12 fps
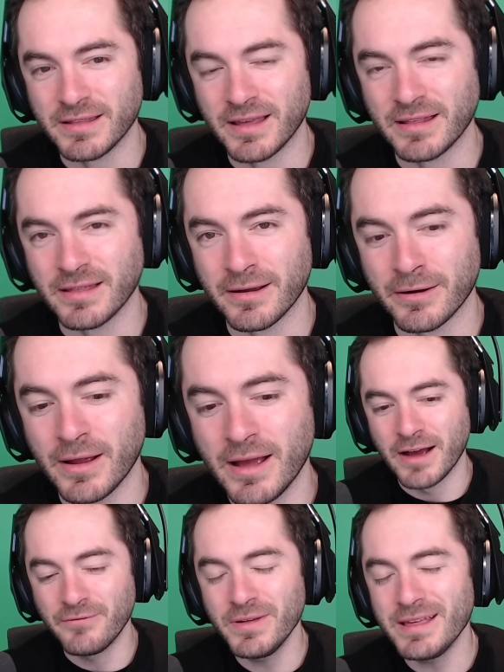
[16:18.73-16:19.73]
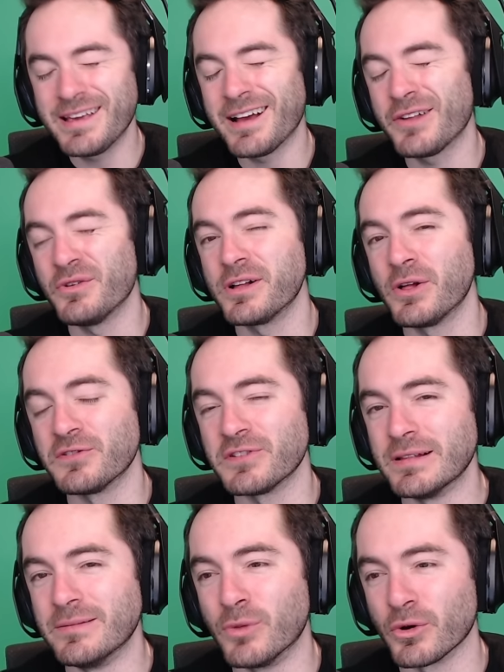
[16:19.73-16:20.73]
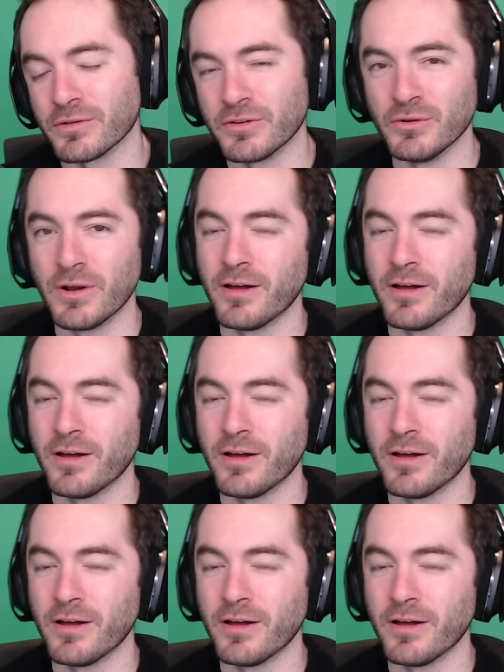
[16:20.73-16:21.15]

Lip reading: then they're, I feel like you got to enclose a little more than $2.